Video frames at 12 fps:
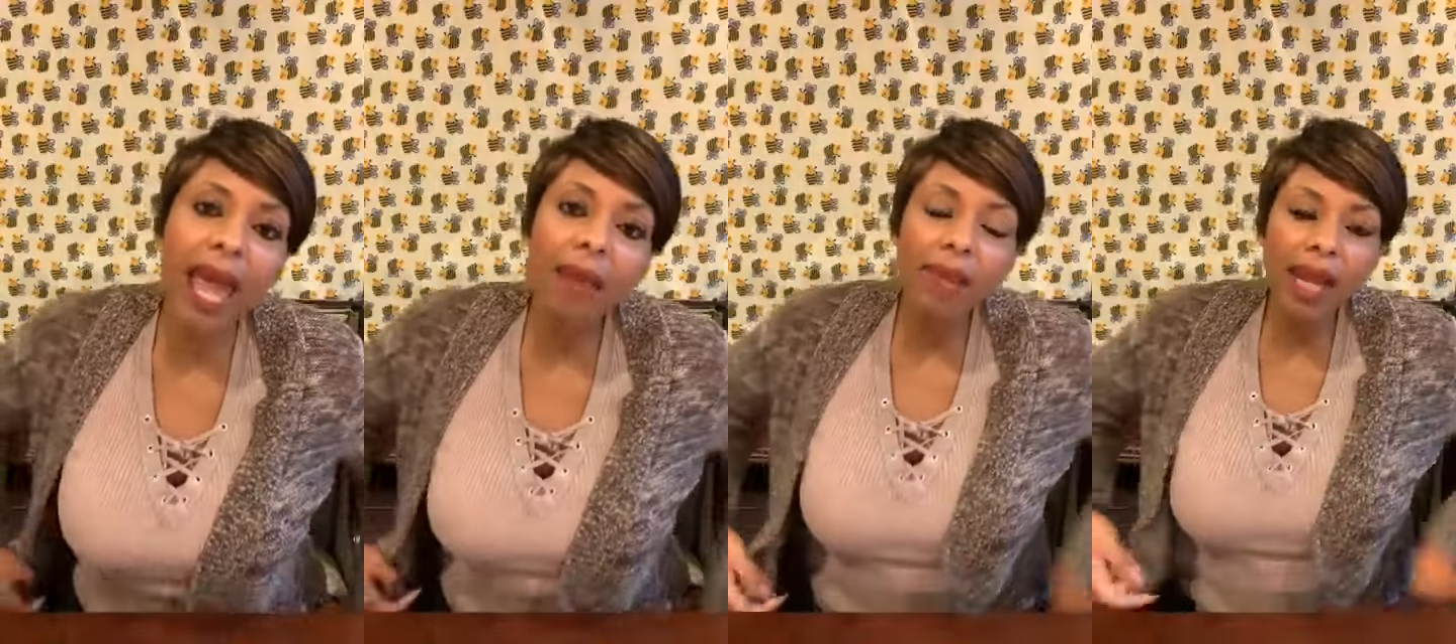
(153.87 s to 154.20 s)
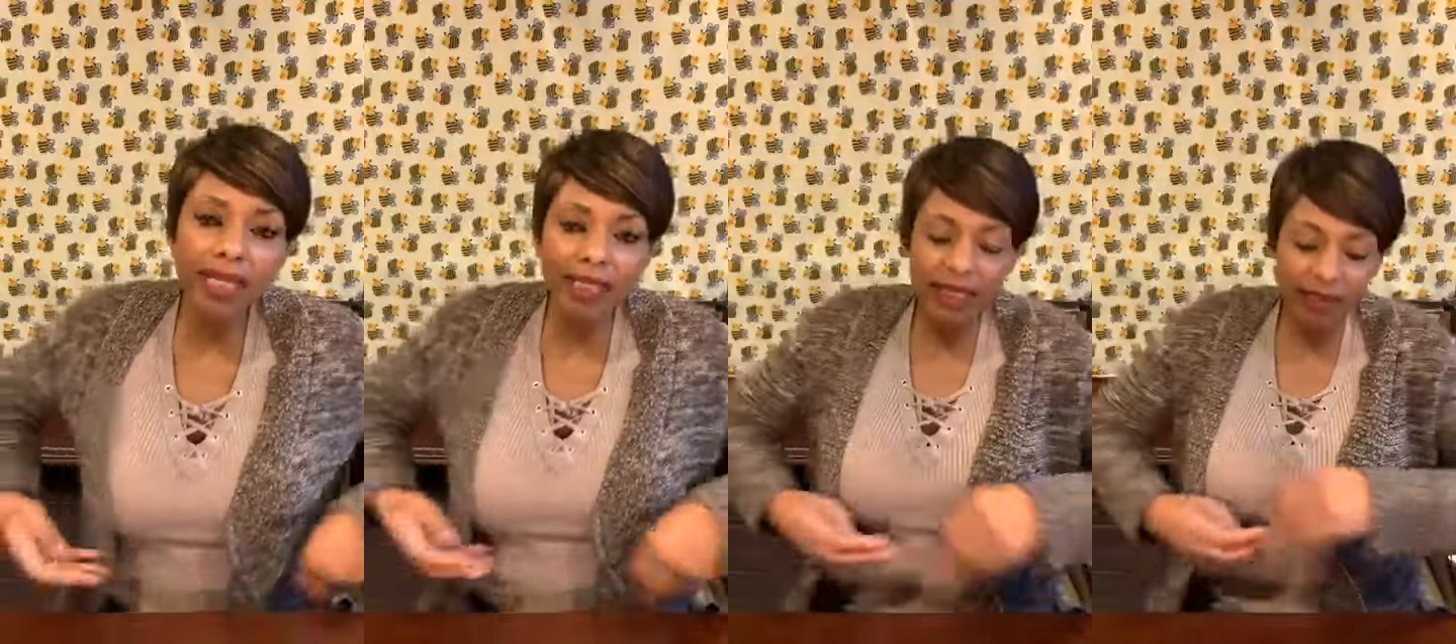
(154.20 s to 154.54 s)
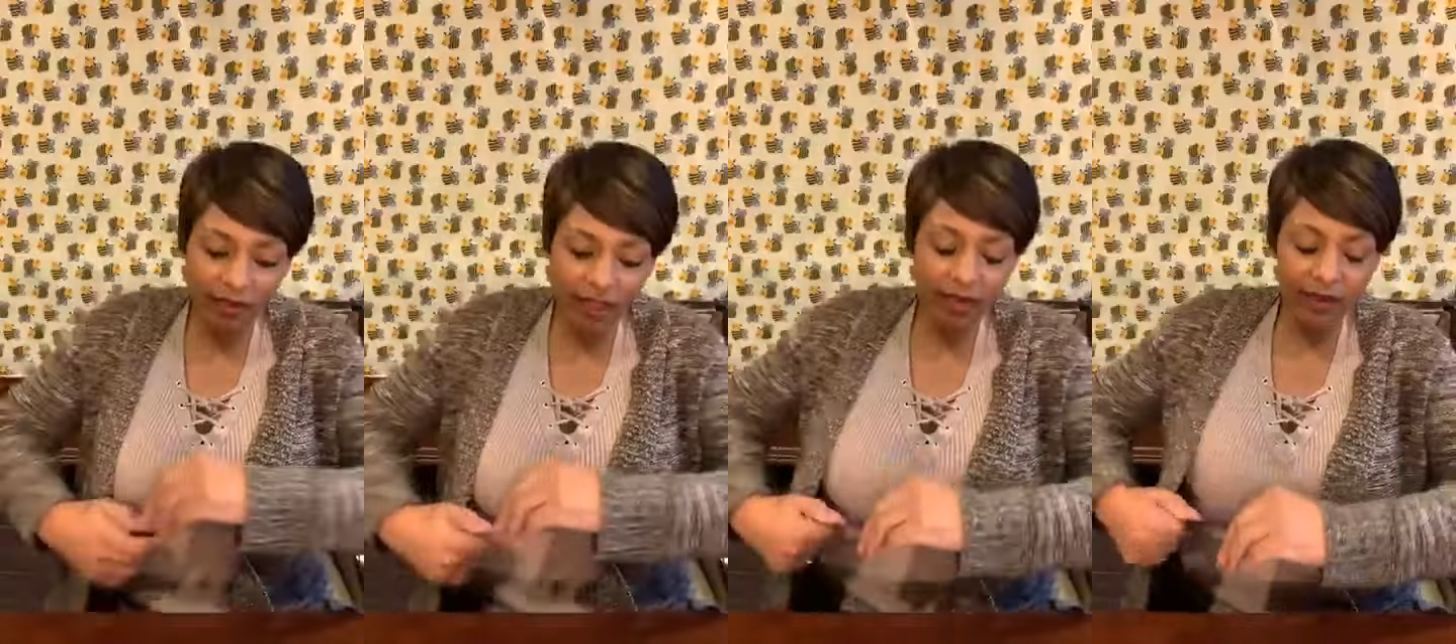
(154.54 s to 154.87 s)
Am I
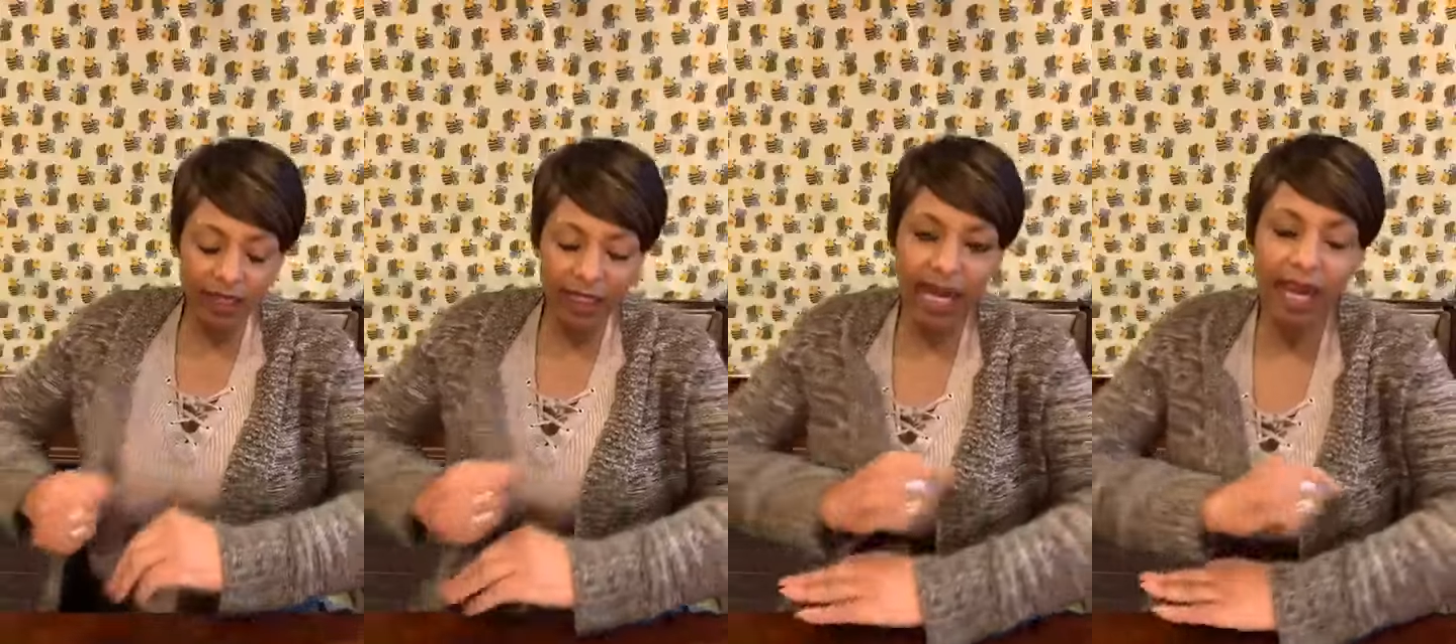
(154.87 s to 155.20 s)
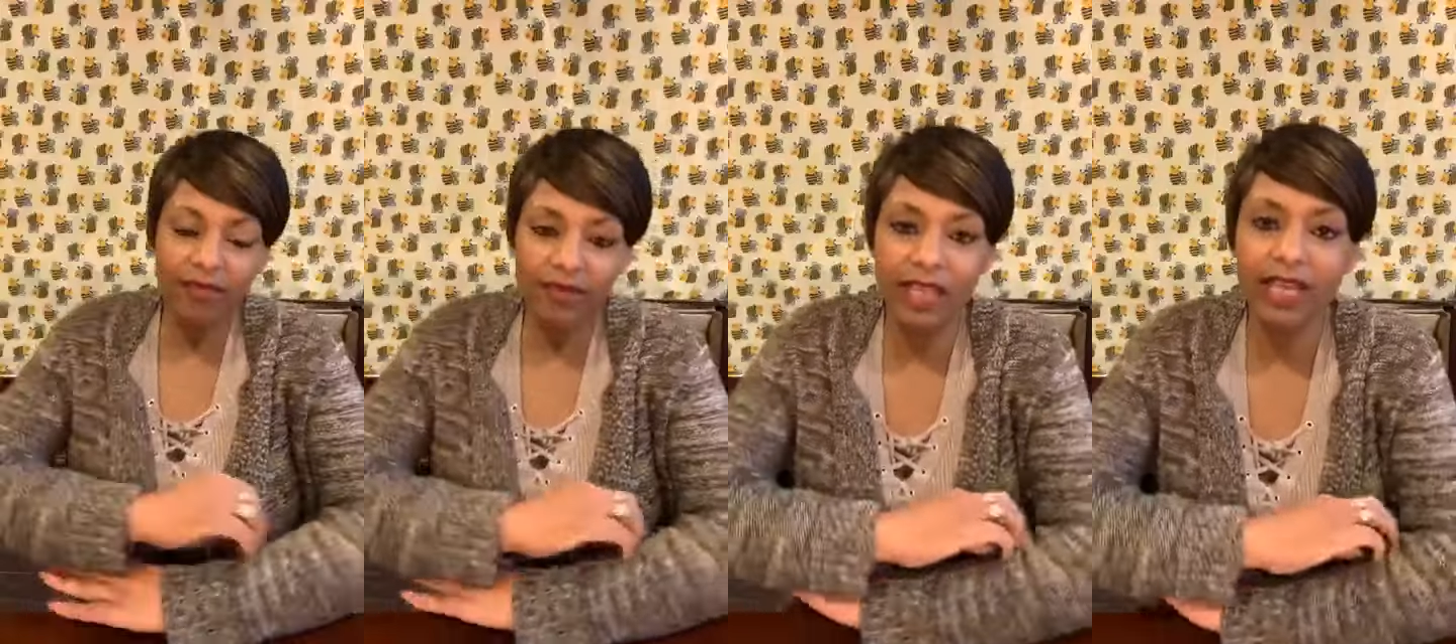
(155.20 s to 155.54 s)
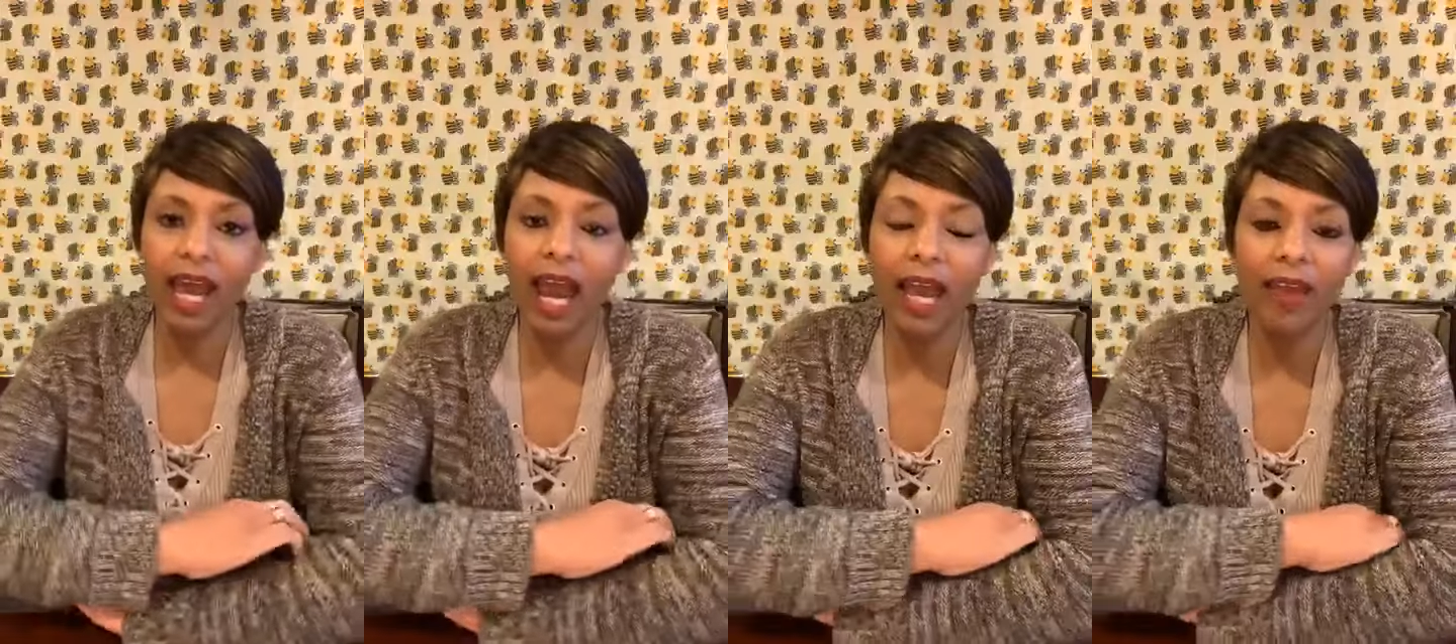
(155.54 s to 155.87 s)
living the life that
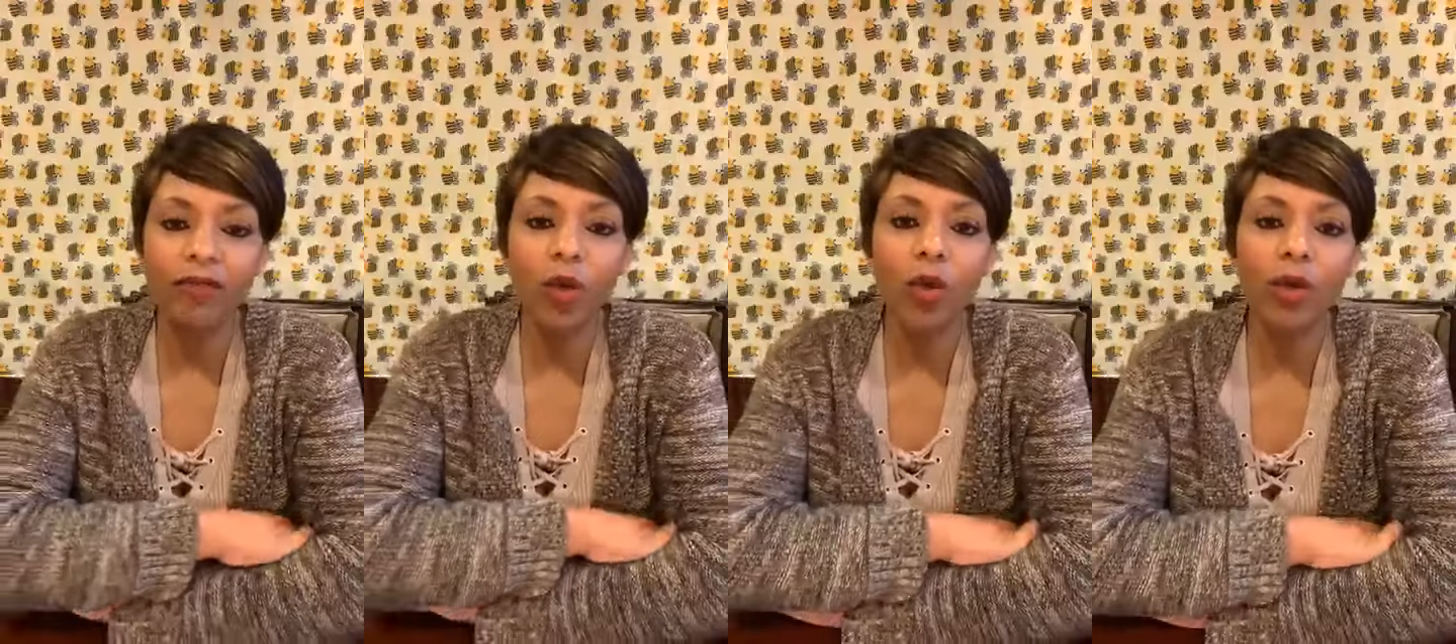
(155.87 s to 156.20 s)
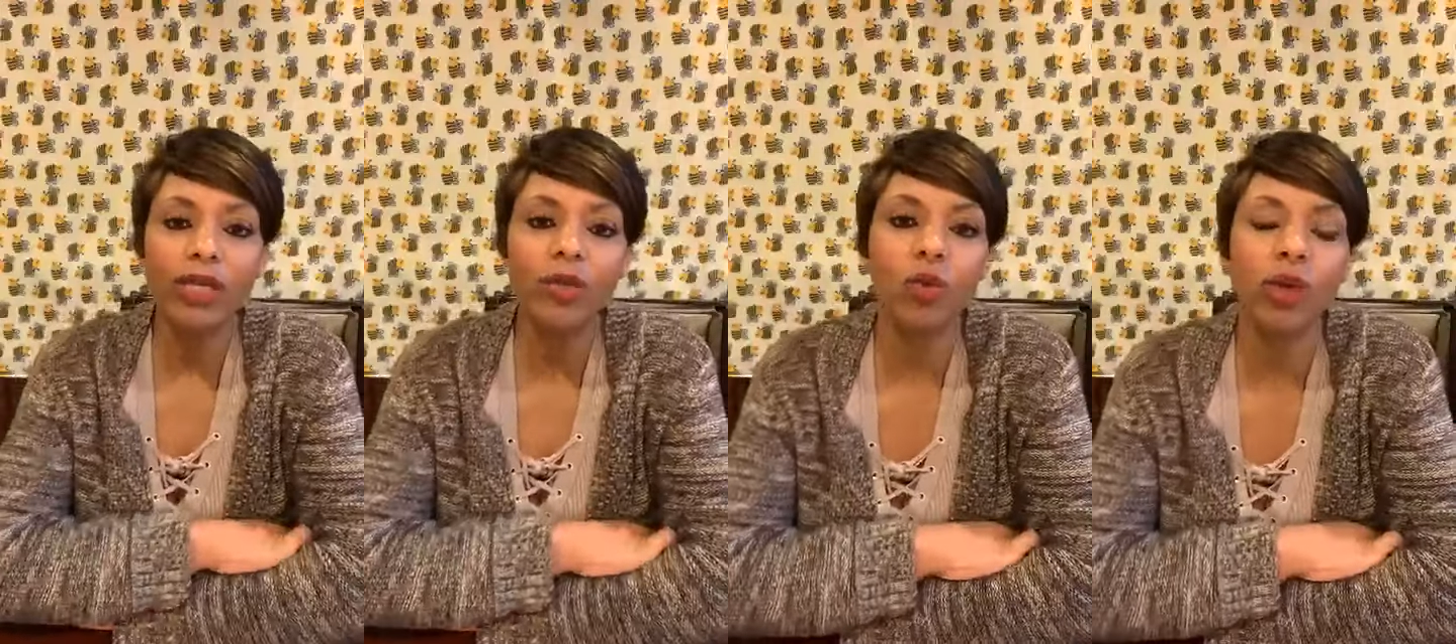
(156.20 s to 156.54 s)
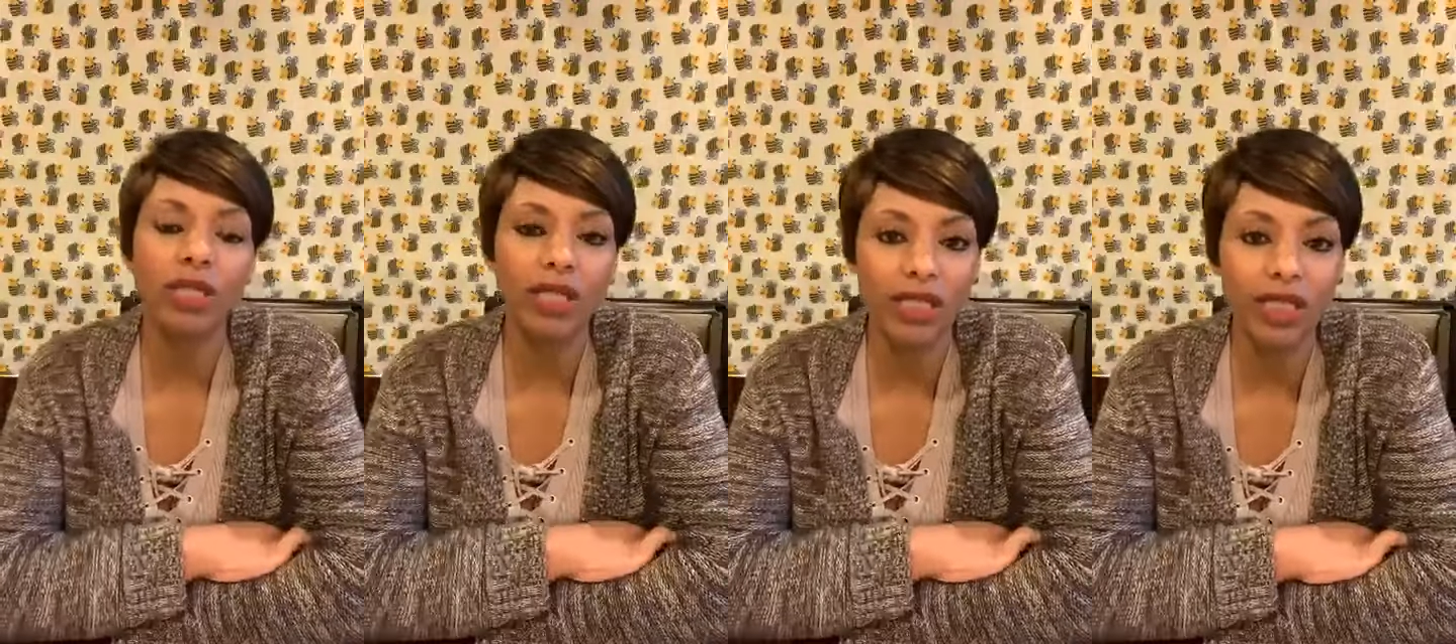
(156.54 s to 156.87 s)
I have always
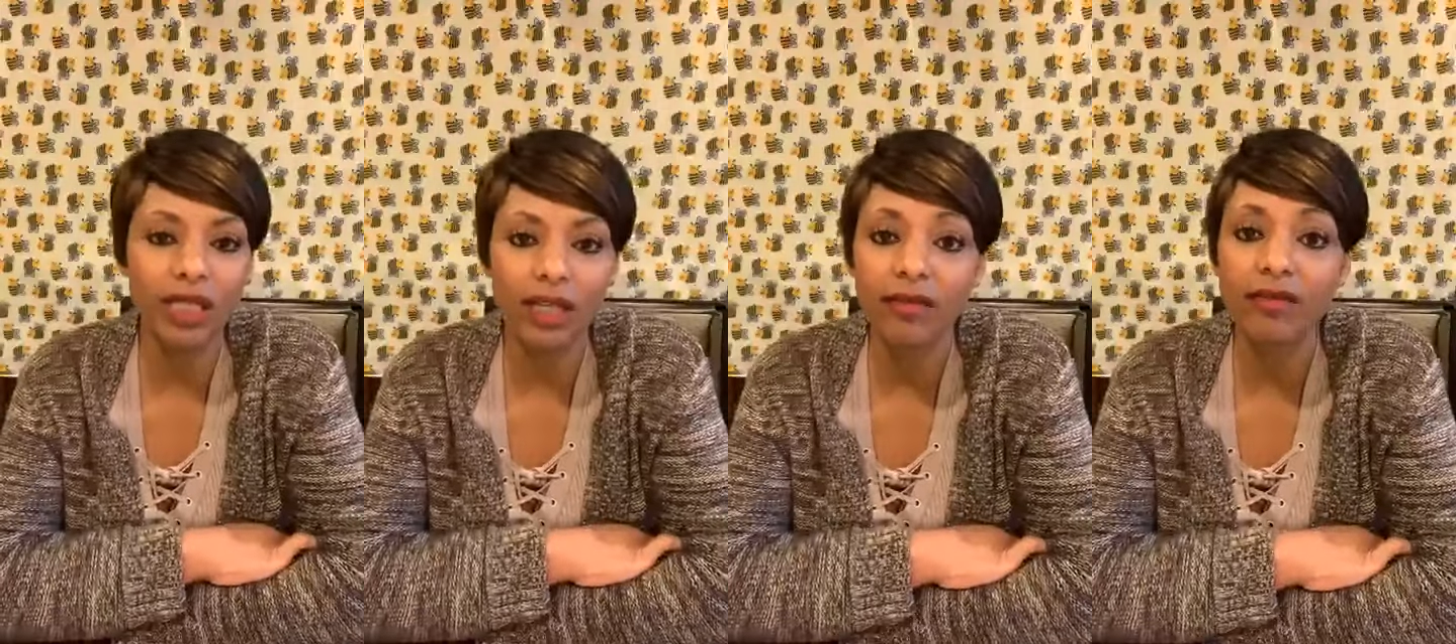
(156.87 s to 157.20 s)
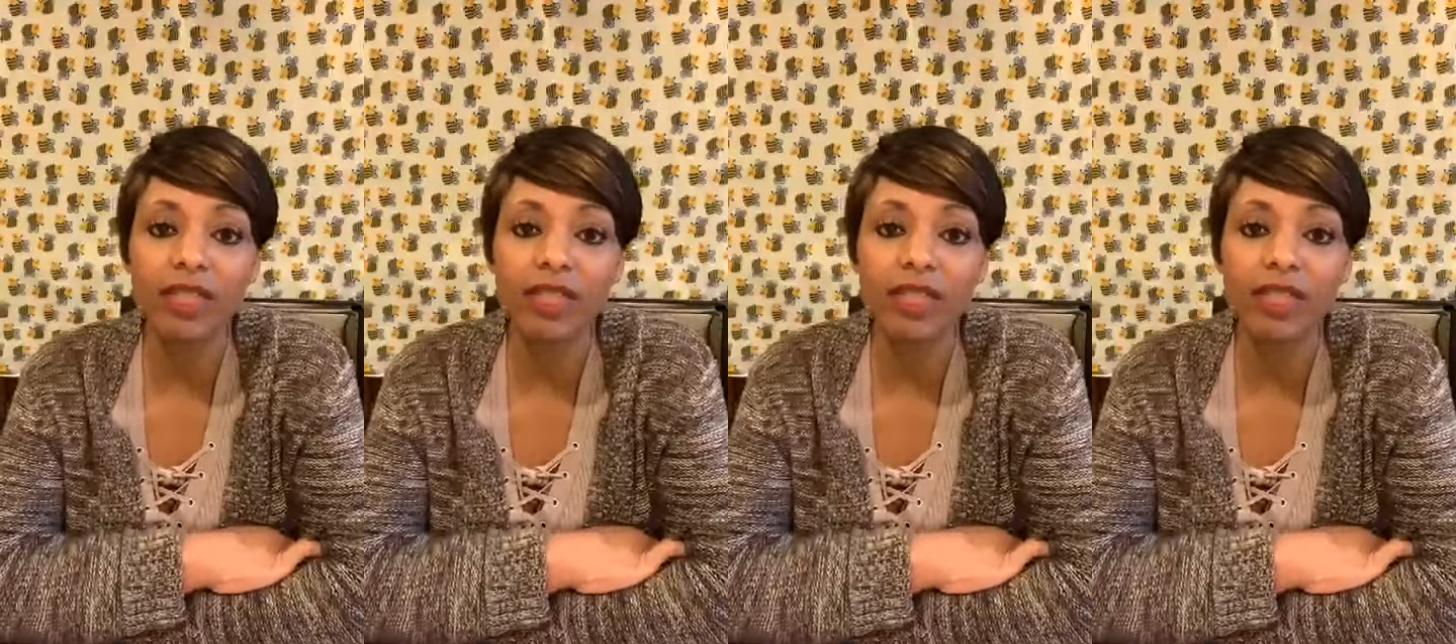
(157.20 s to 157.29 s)
wanted to live?